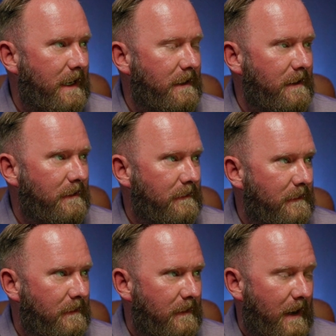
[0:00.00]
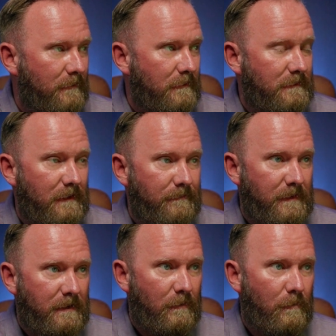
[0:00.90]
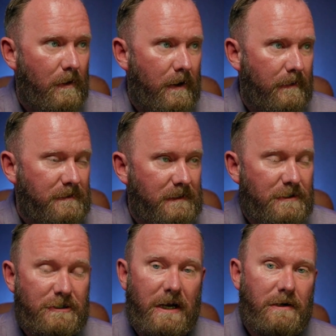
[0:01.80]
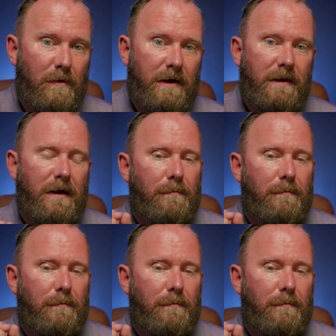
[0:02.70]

data, I looked since January,